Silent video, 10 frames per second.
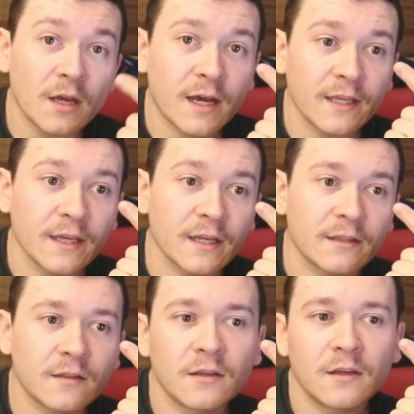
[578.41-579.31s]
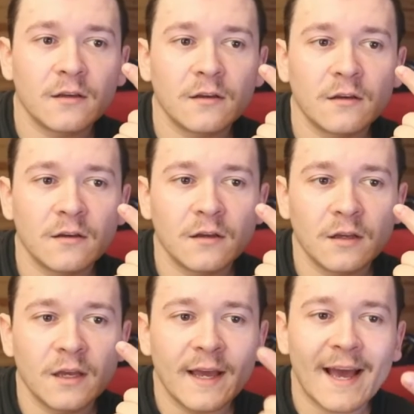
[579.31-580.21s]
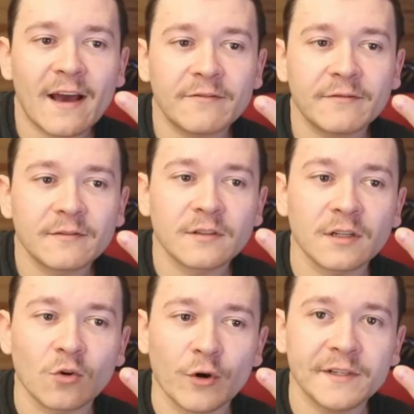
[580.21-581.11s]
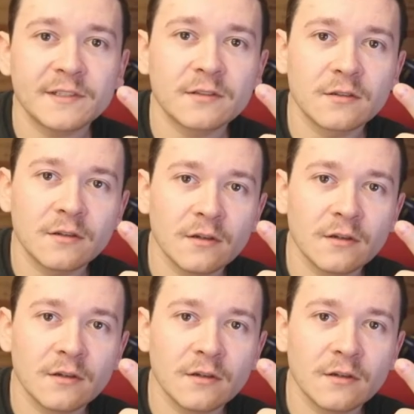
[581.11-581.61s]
I get half the noise